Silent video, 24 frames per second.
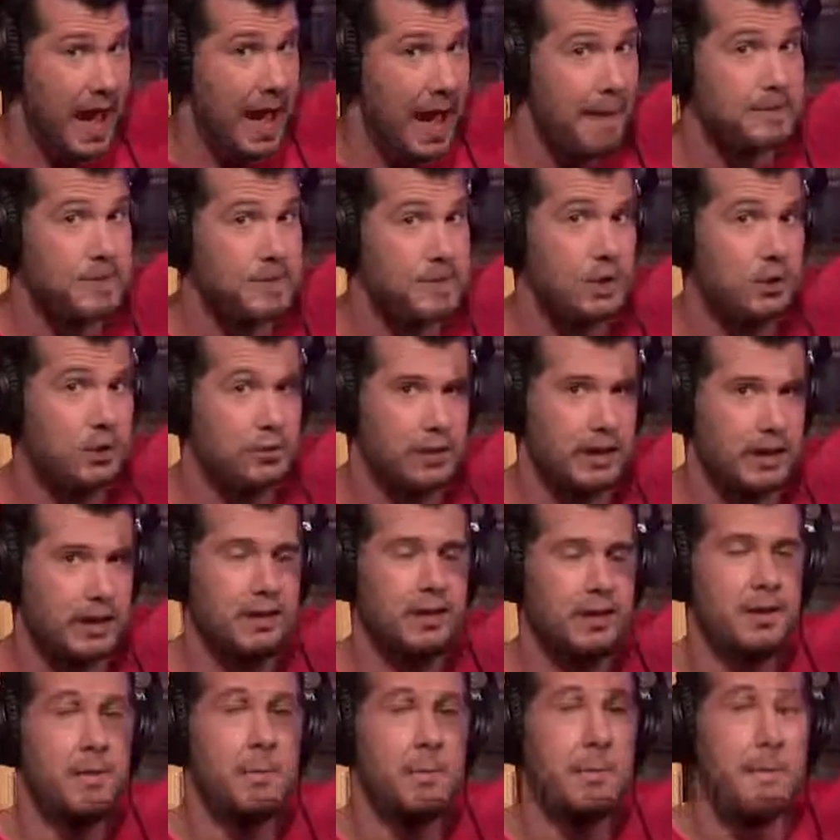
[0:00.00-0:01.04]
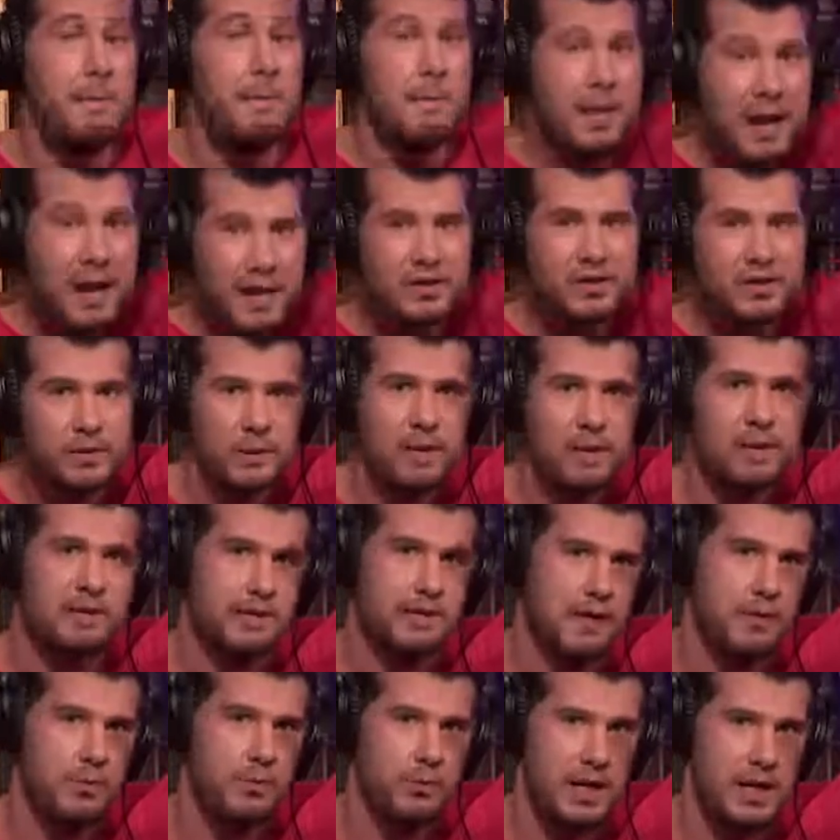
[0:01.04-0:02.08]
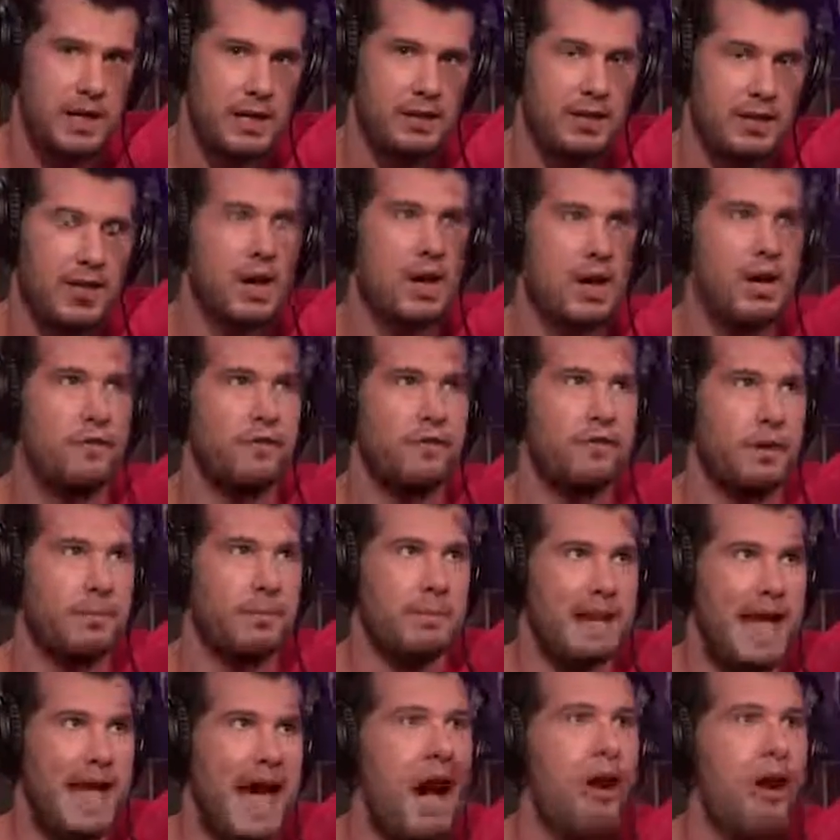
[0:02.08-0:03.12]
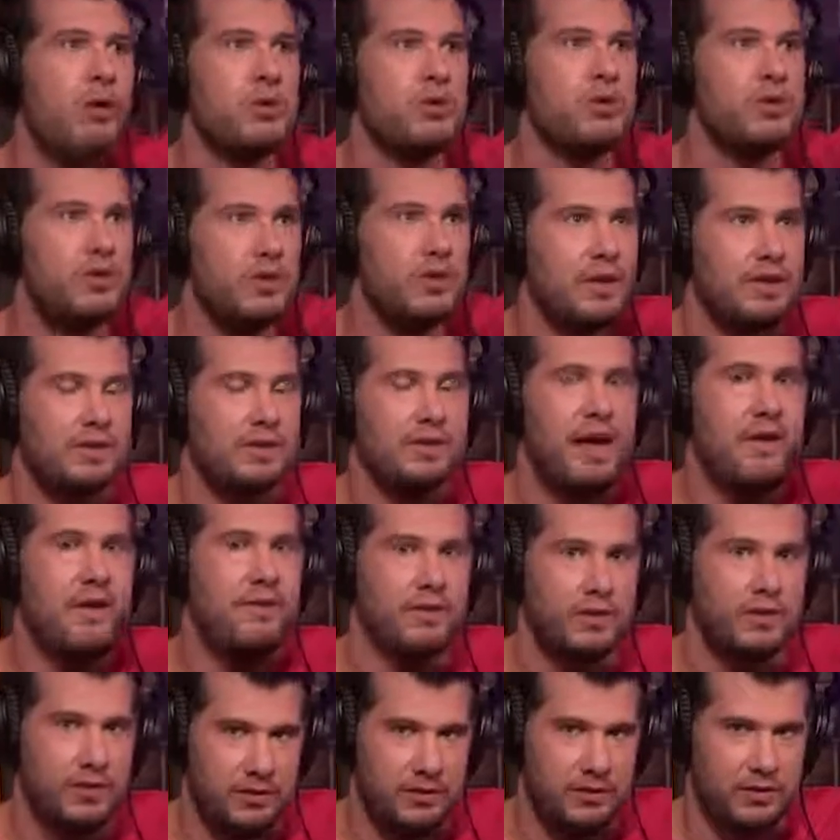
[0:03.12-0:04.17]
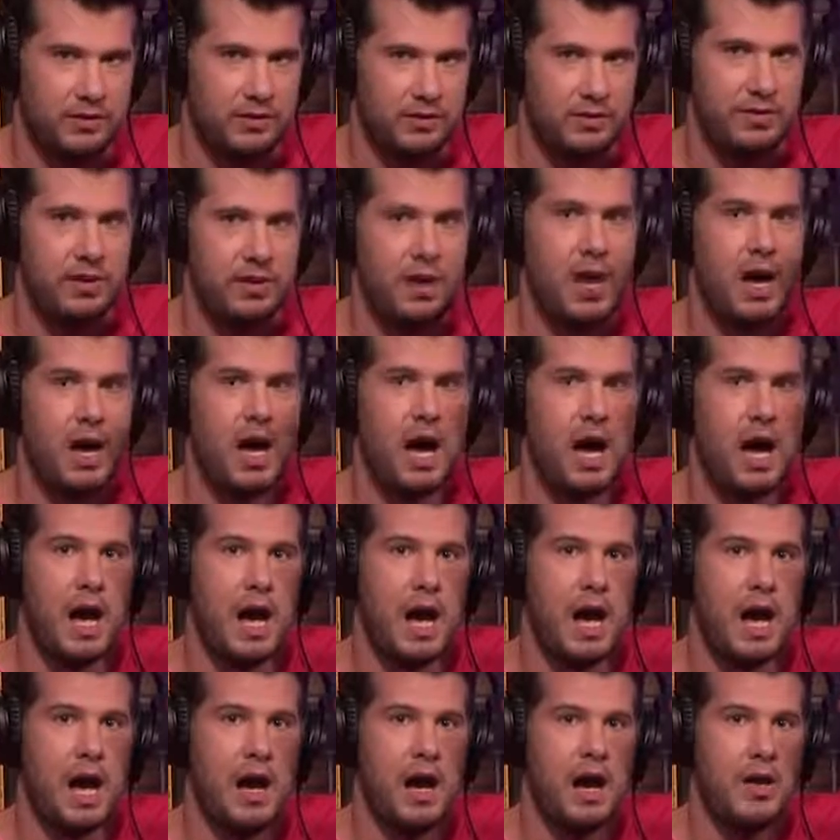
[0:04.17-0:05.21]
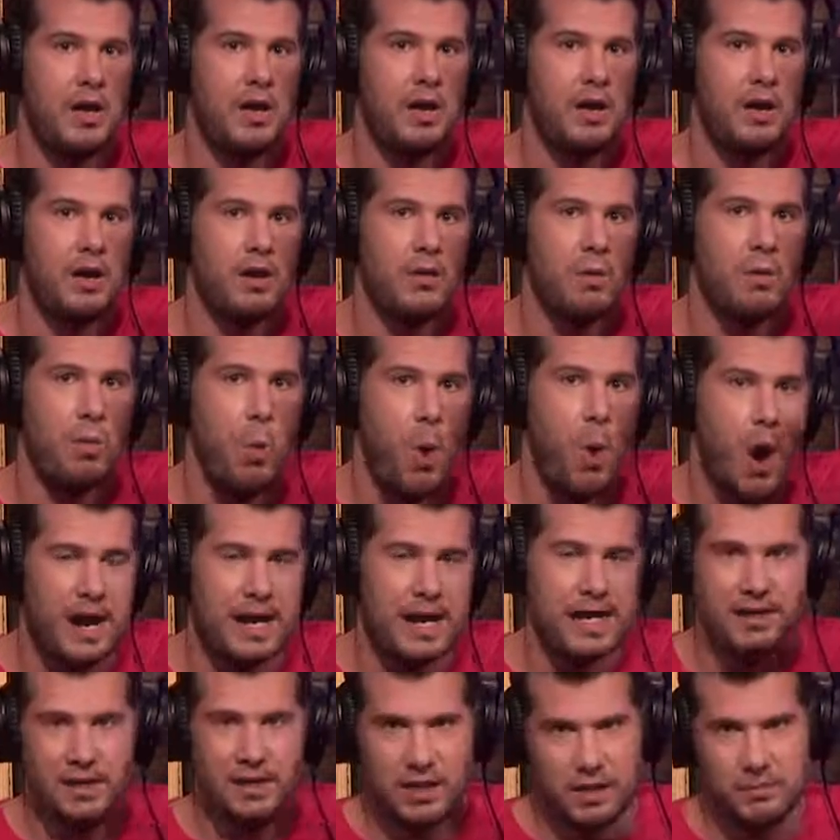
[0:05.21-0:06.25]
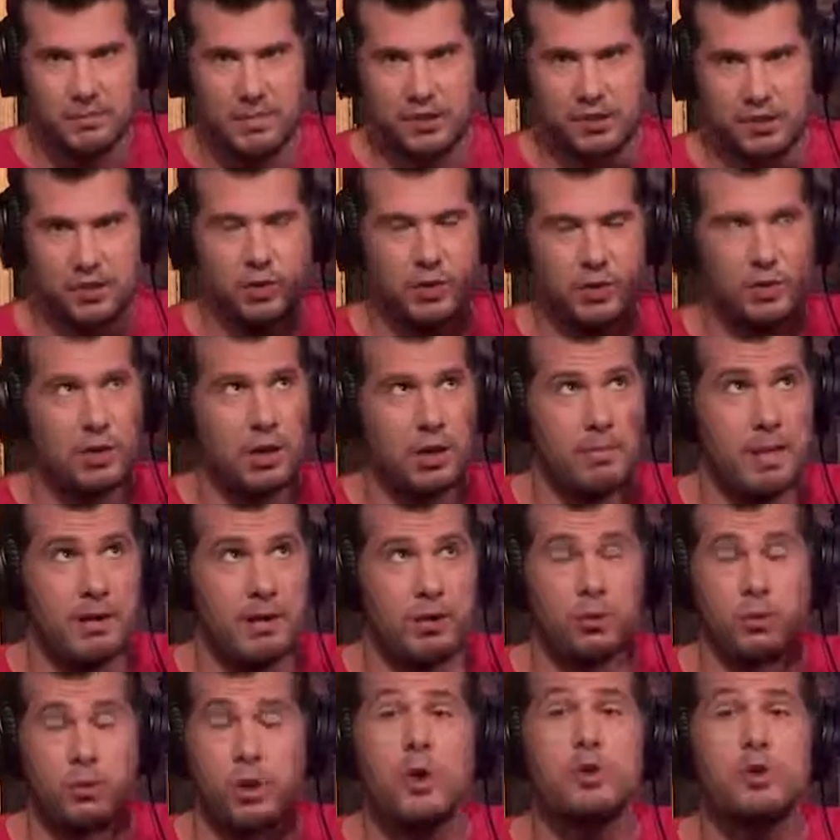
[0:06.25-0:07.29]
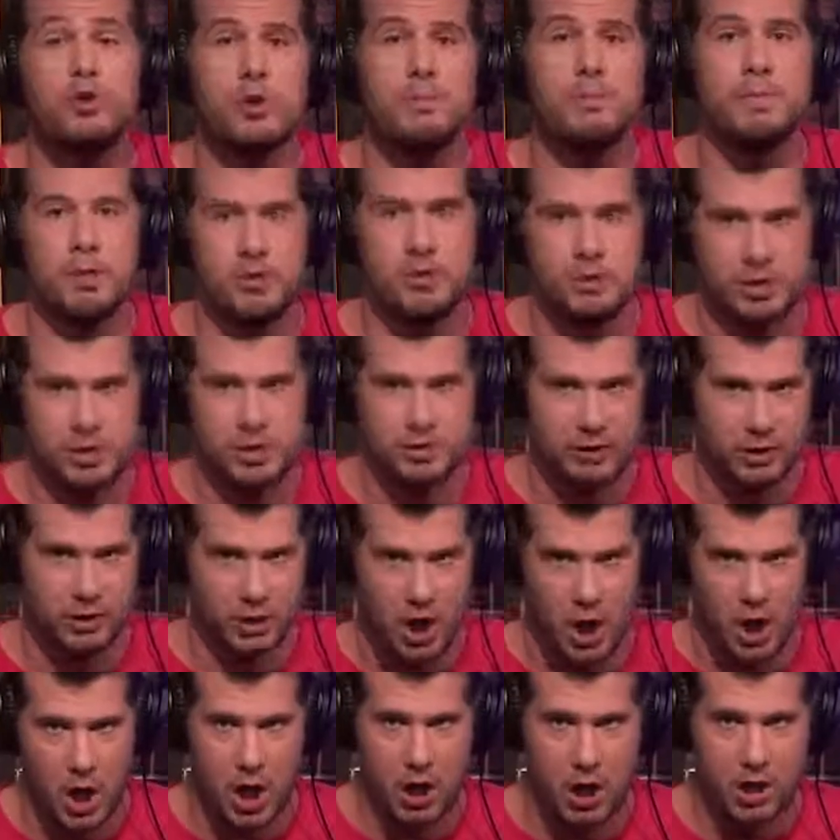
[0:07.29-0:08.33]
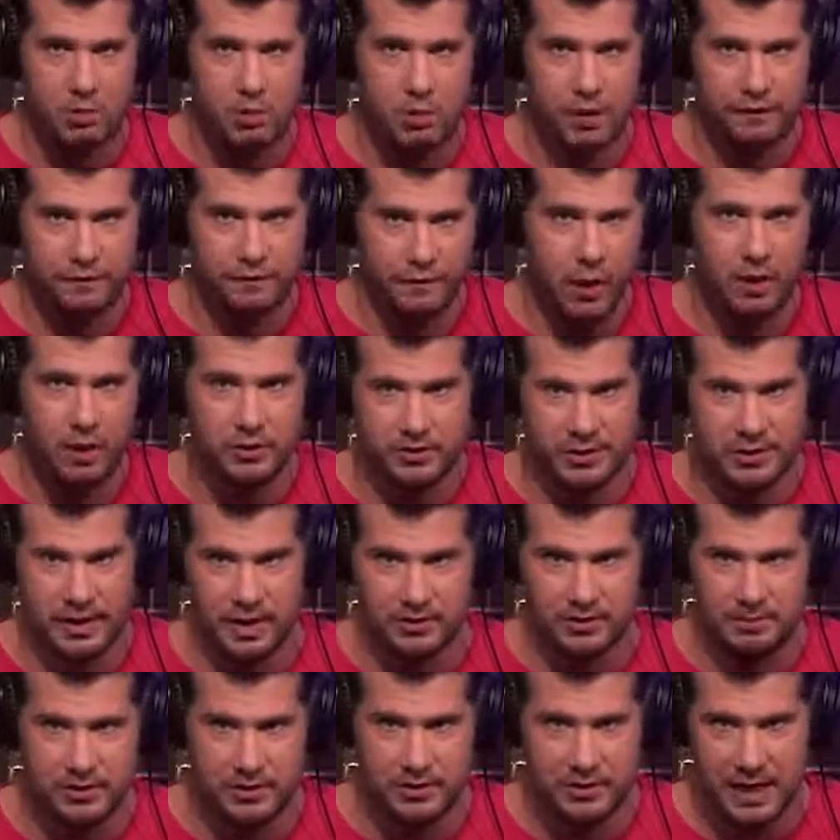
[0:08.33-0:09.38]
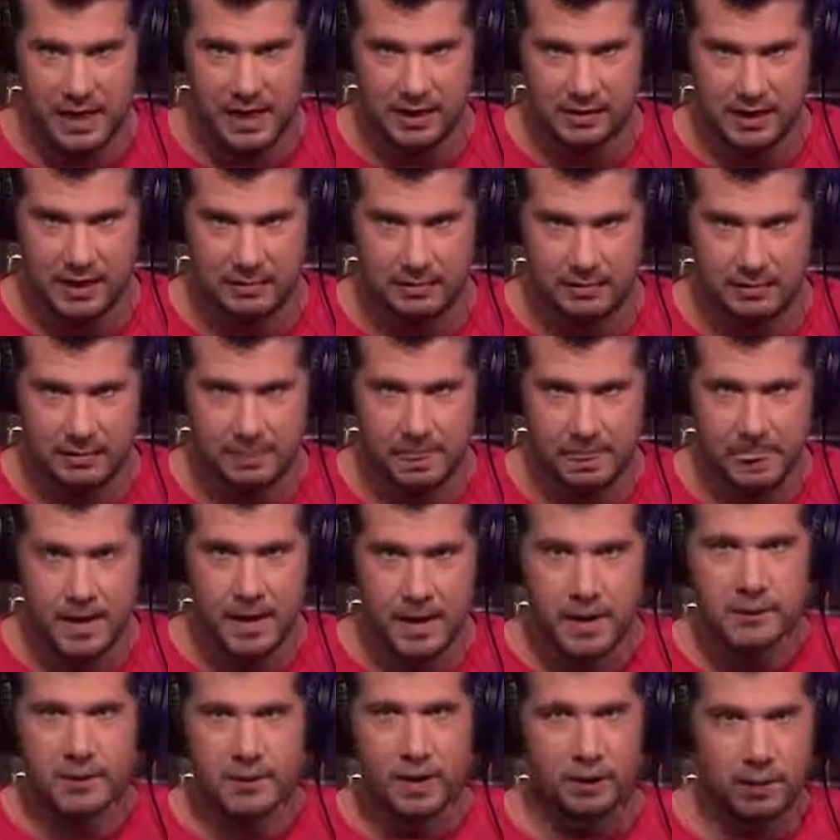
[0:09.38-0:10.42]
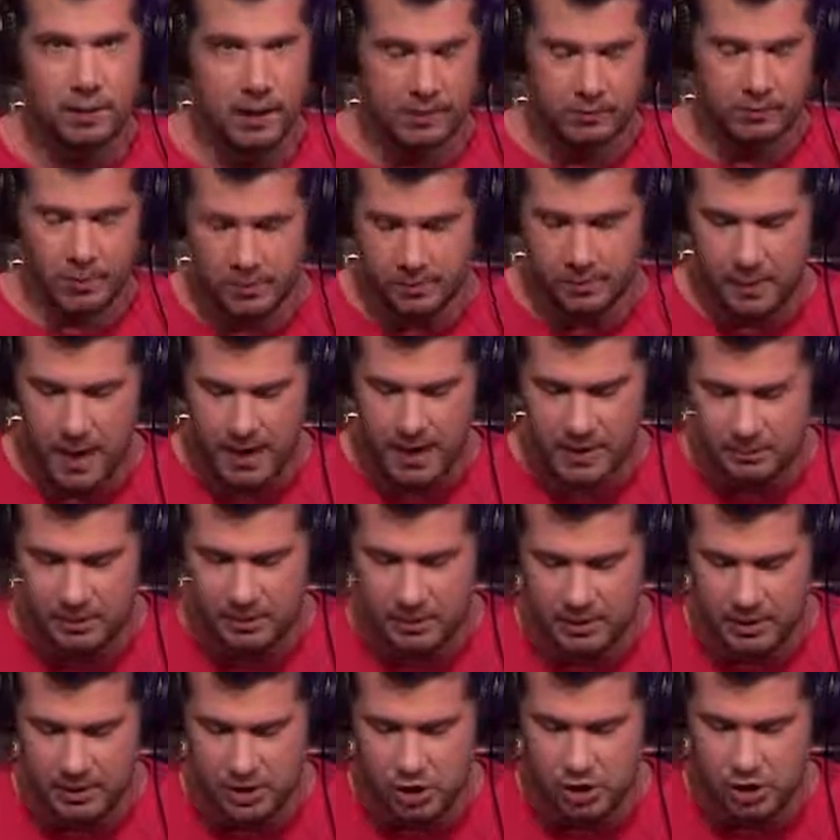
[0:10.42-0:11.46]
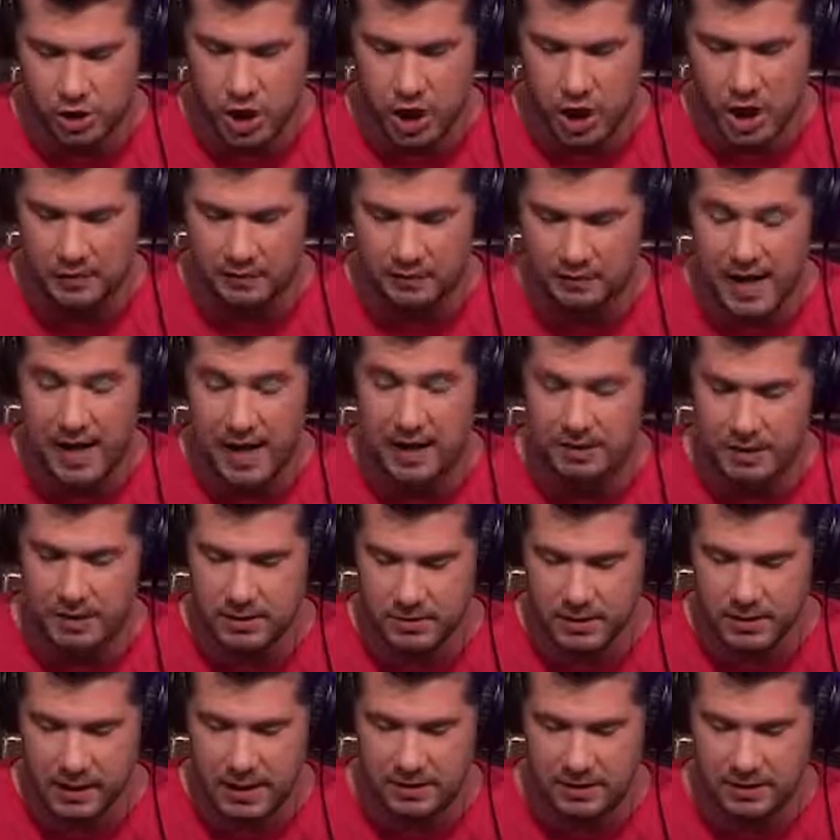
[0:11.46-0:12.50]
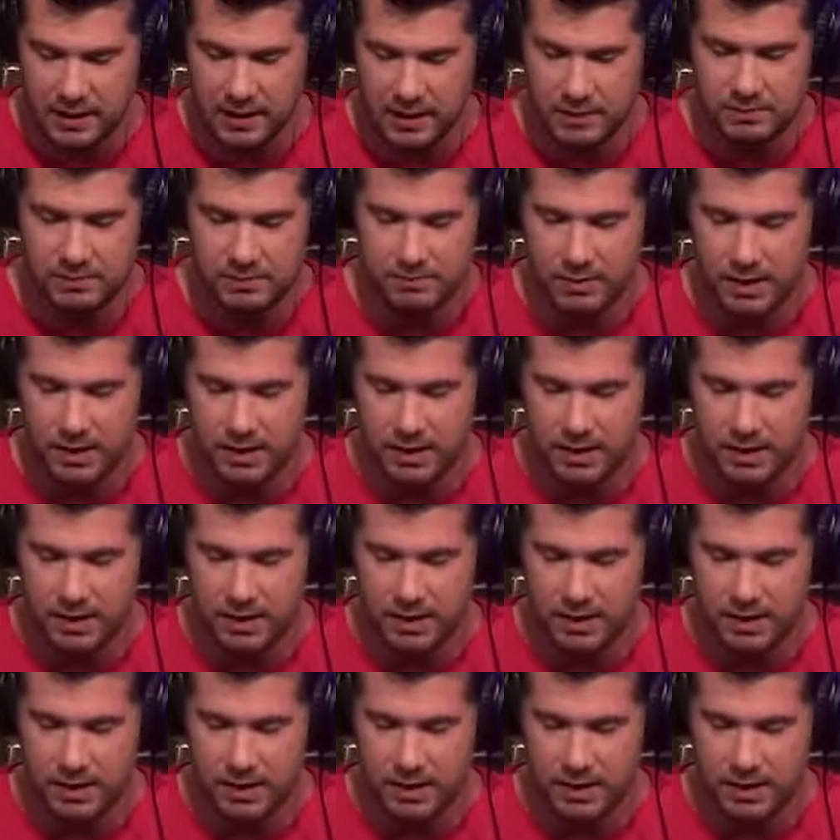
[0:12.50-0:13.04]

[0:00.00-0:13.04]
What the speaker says: absolutely must be separated from now you see leftists wanting to commit gross abuses of the law with false DMCA claims. So in response, let me read this. Sean Vanneman, I think I'm